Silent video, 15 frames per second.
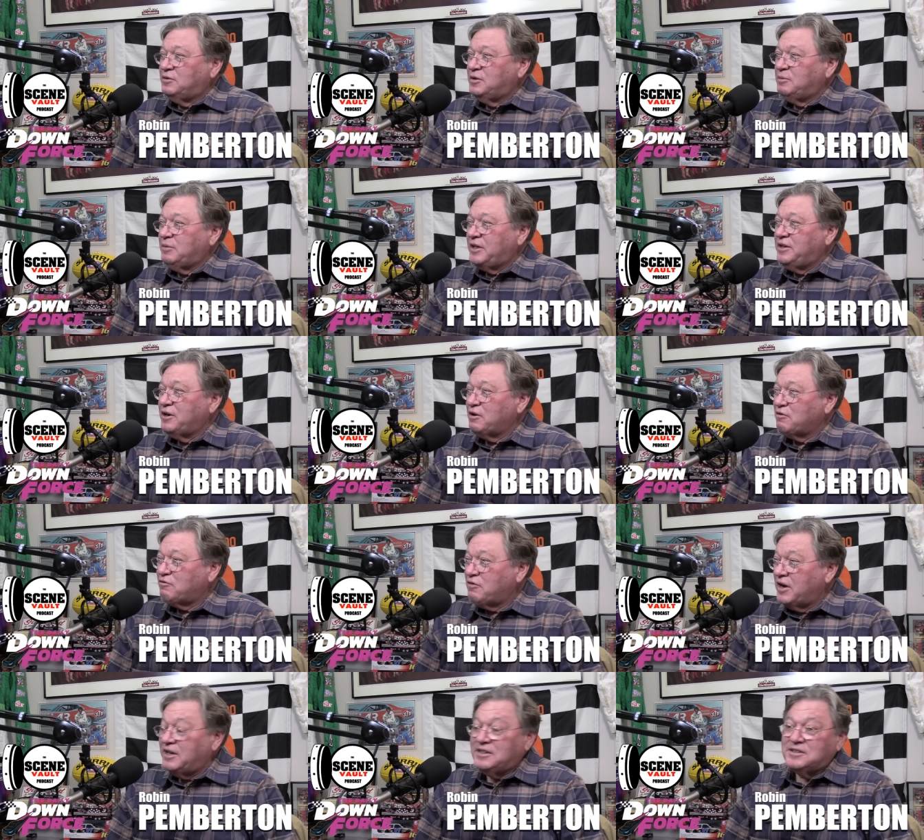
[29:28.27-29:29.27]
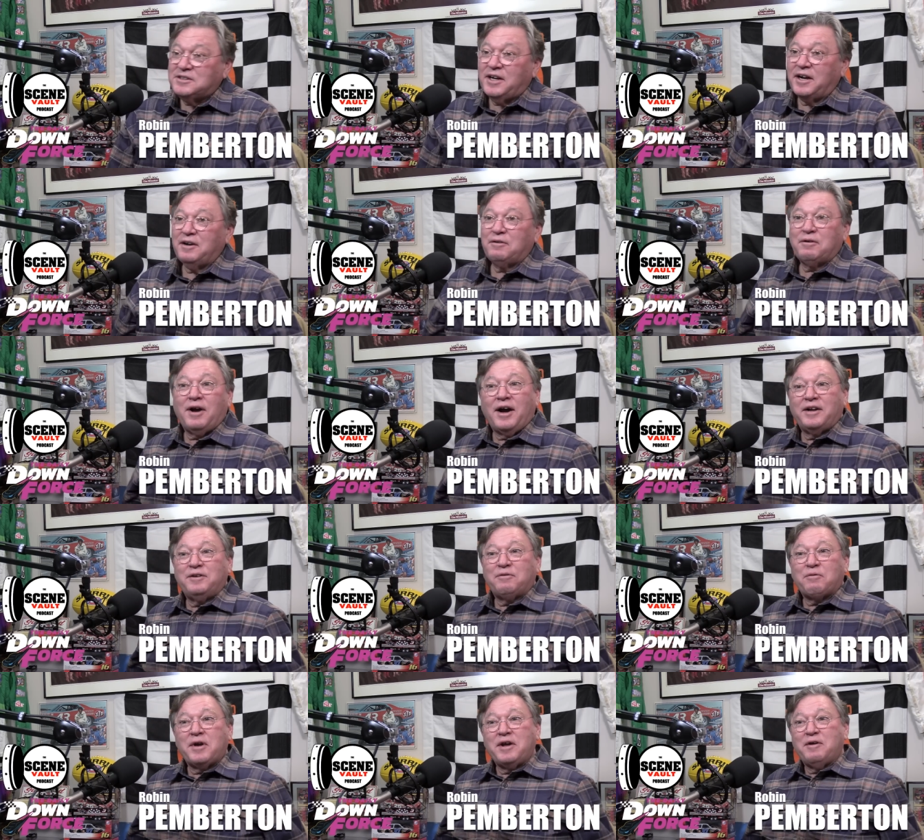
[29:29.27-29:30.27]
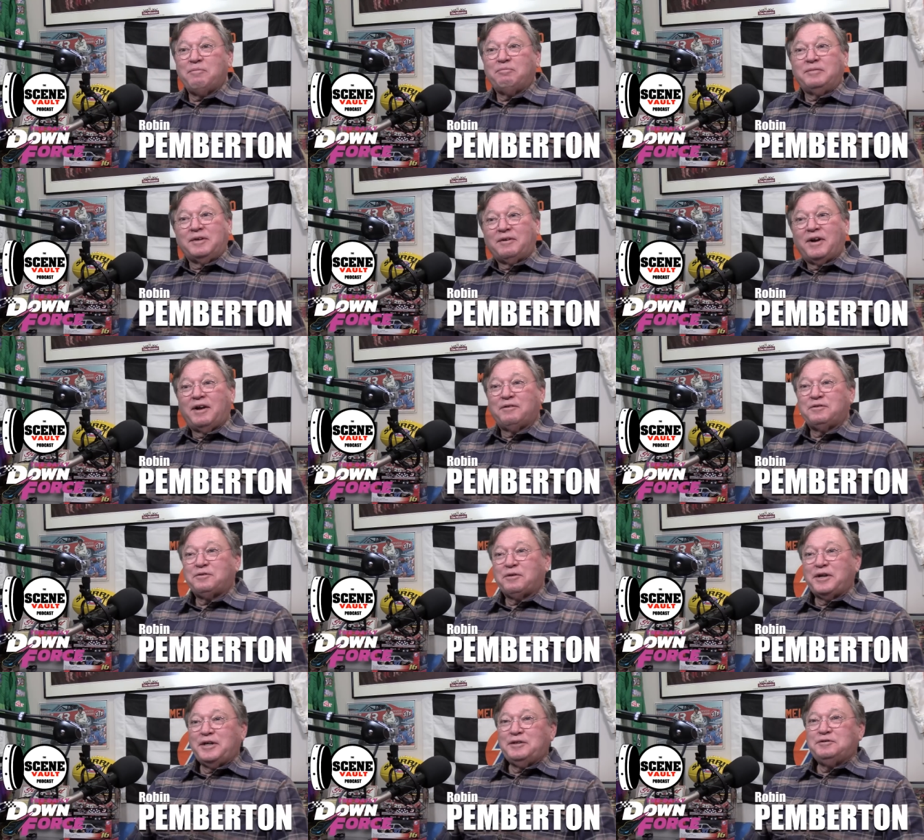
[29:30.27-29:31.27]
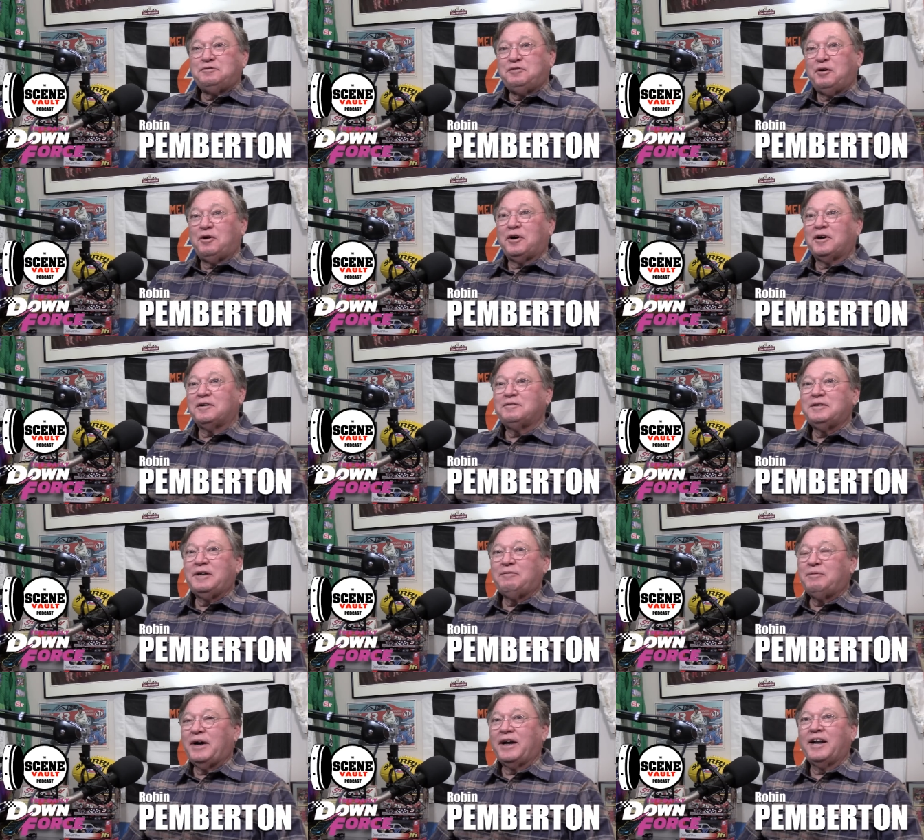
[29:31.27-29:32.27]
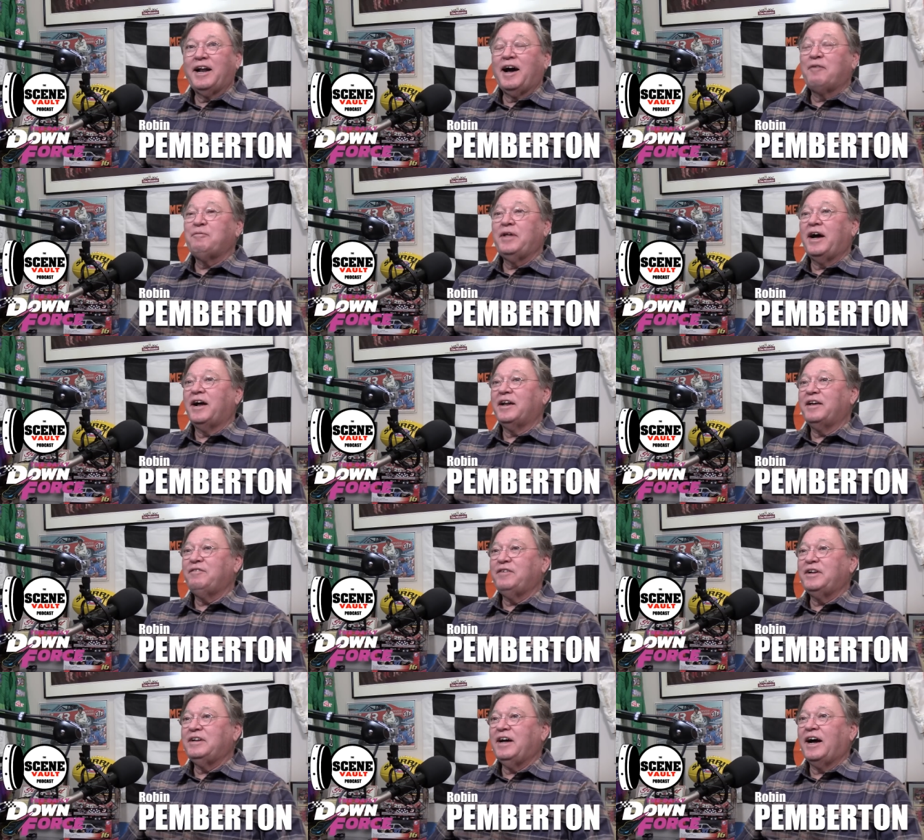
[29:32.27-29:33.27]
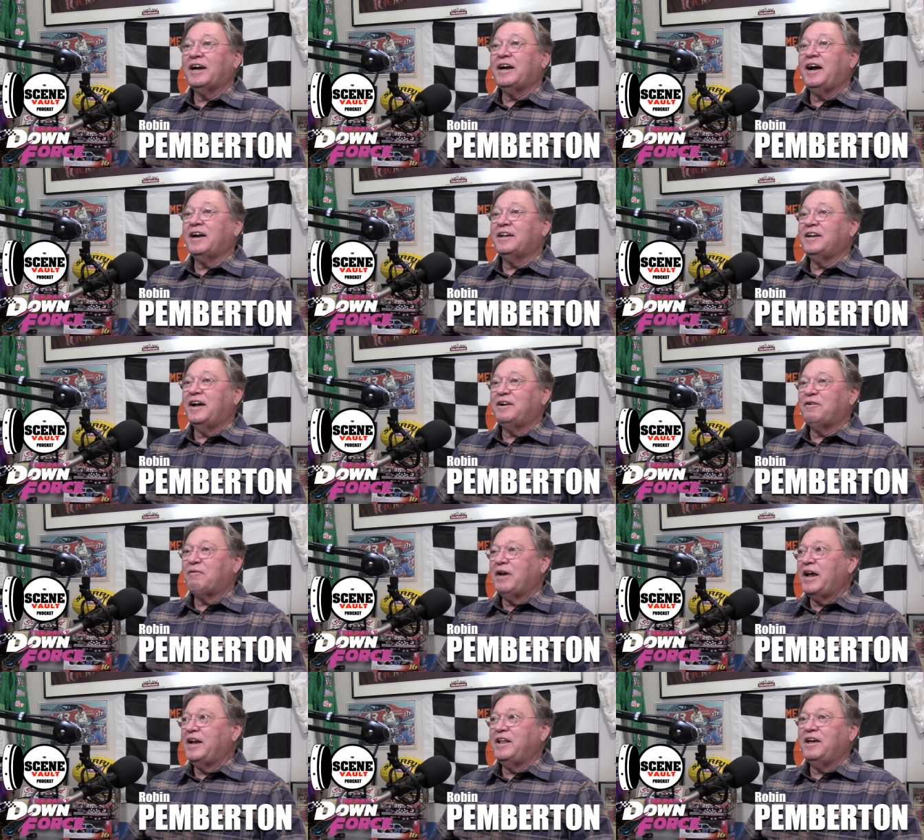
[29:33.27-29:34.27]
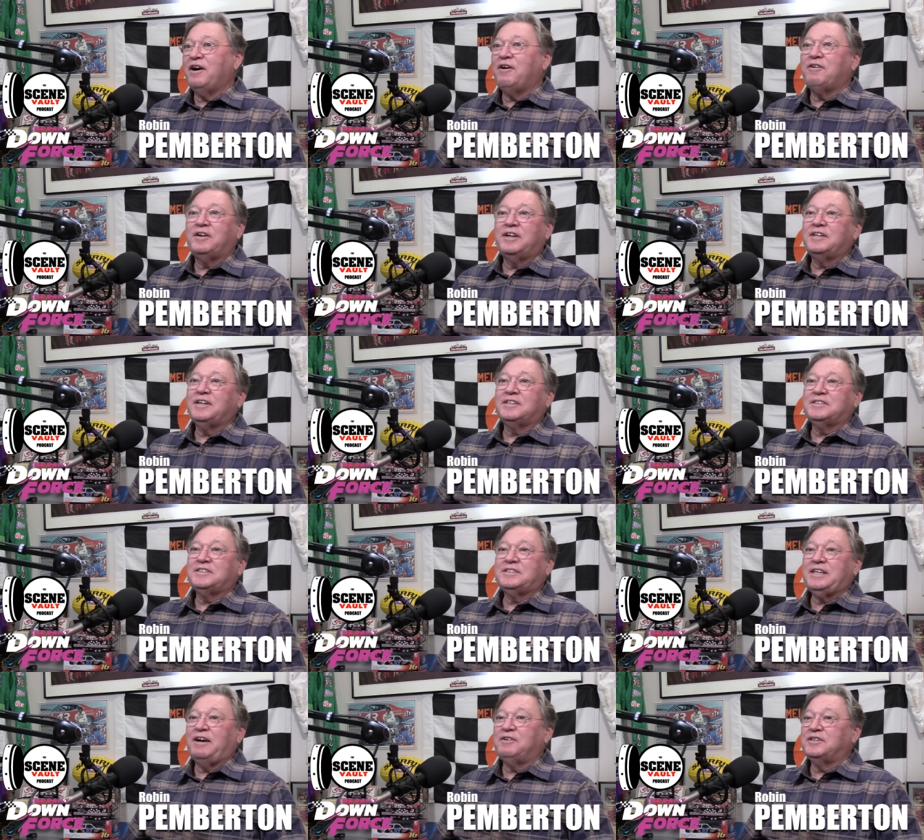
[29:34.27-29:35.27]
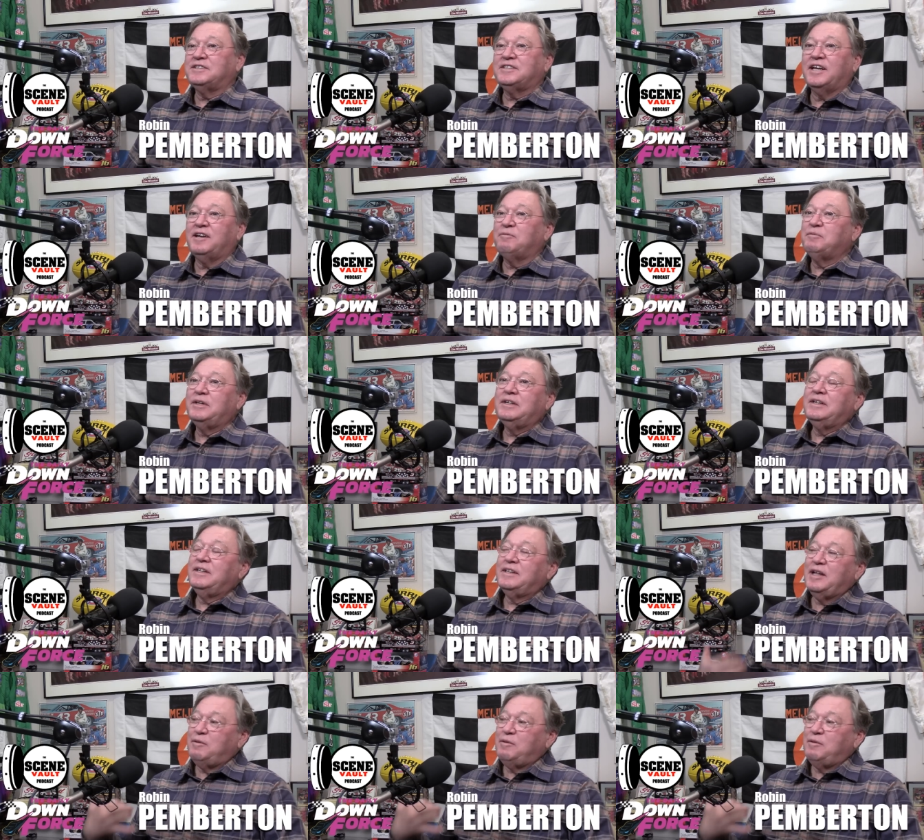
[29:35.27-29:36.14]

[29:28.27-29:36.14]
when my dear friend decided to ride the rim around 3 and 4. I mean, I got it on the radio and it doesn't sound the same.